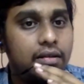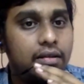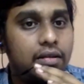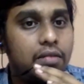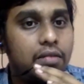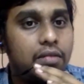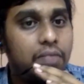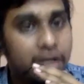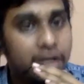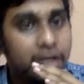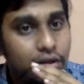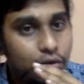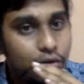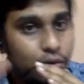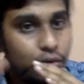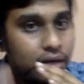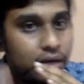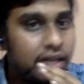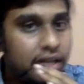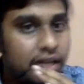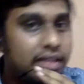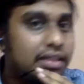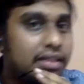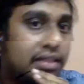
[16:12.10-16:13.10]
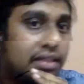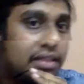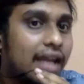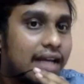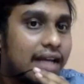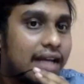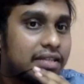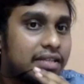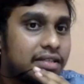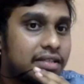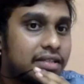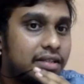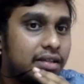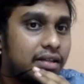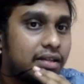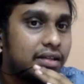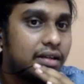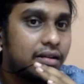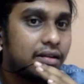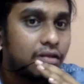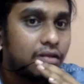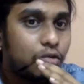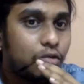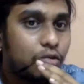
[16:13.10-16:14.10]
But only in the last year,
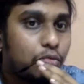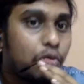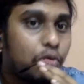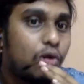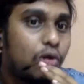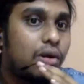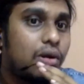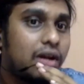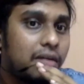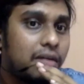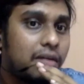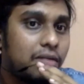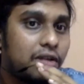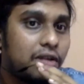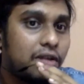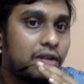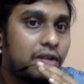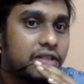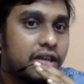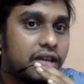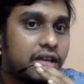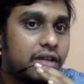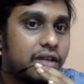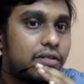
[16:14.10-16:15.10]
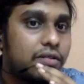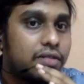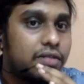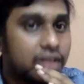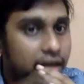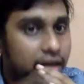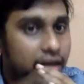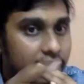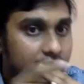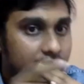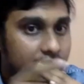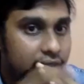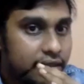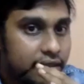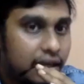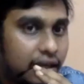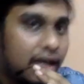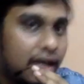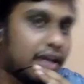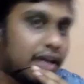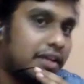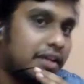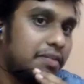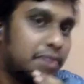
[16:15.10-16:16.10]
more number of cyclones occurred in the
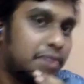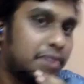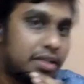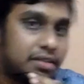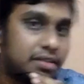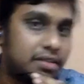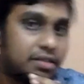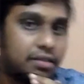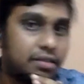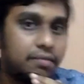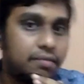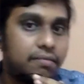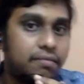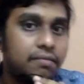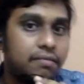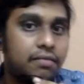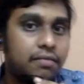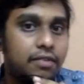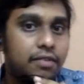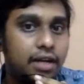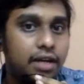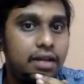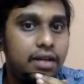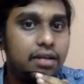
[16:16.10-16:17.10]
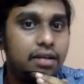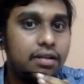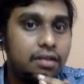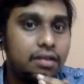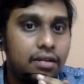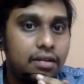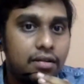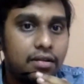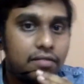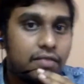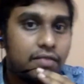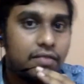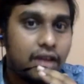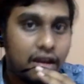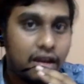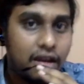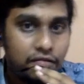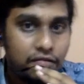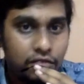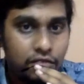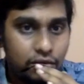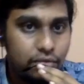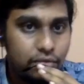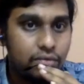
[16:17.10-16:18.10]
Arabian Sea. Right? We
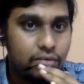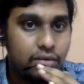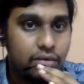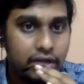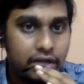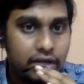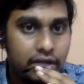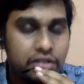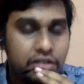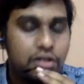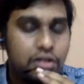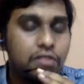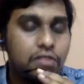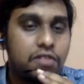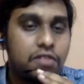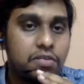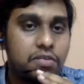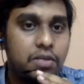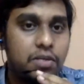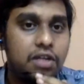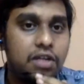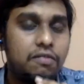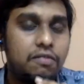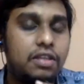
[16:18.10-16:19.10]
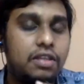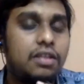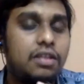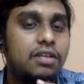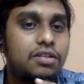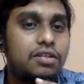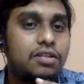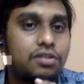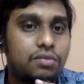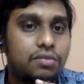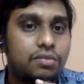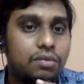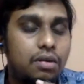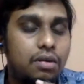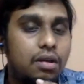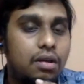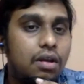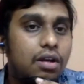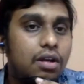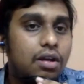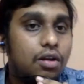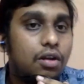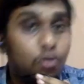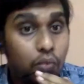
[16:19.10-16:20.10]
have to distinguish between these two.
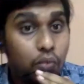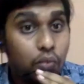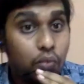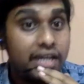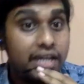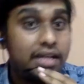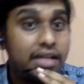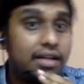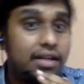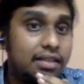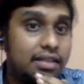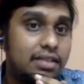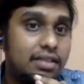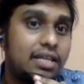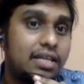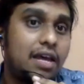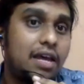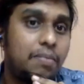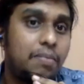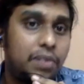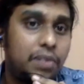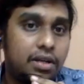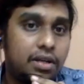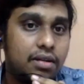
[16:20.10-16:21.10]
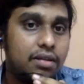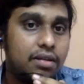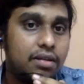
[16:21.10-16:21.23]
Now, why did this happen?